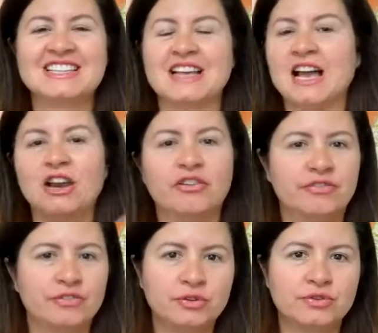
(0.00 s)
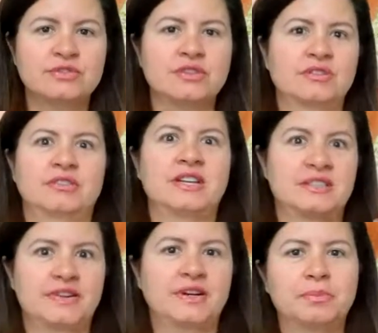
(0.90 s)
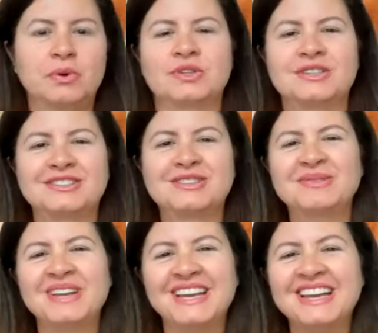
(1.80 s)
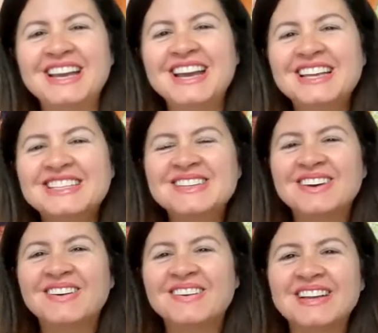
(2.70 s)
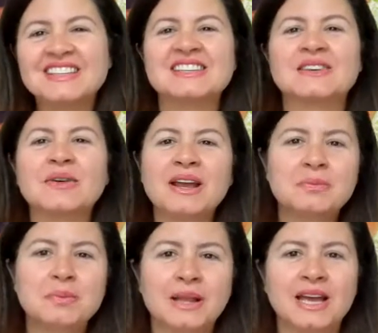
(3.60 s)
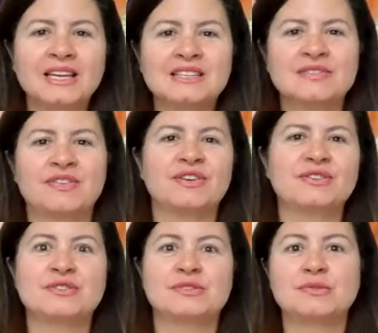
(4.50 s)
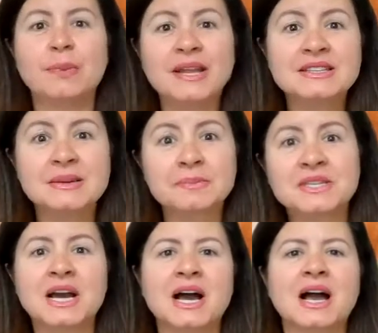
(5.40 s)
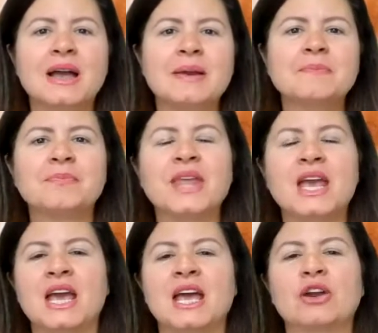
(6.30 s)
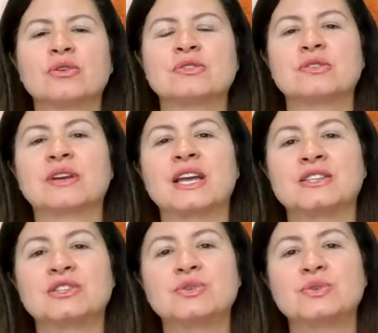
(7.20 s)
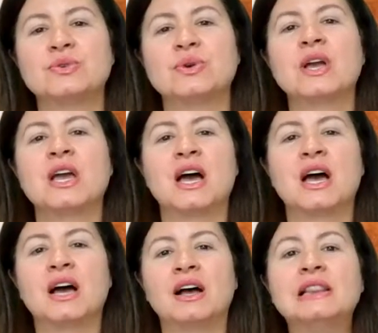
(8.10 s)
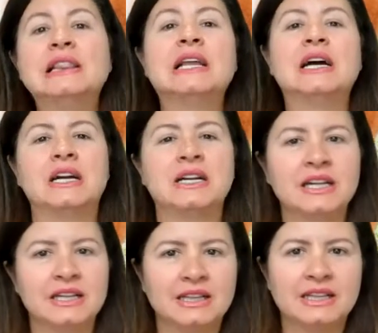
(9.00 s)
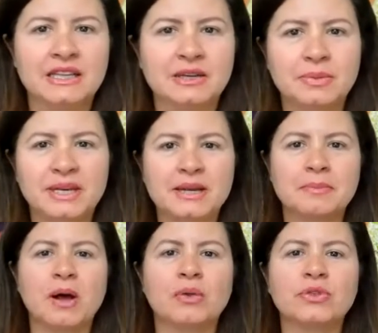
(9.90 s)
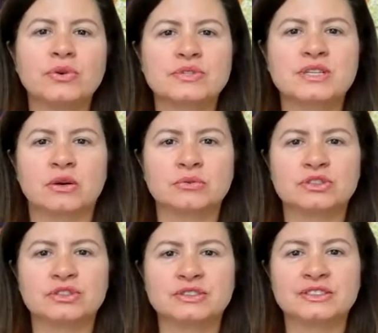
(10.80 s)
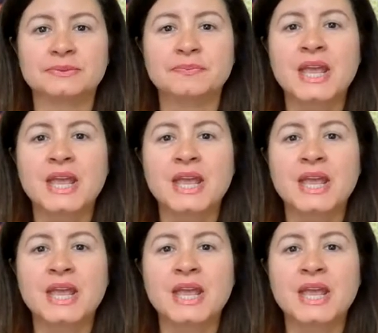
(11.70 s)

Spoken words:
I love food, so that's very important to me. So it's a great place for you to spend some time and also get to learn a little bit about those cultures.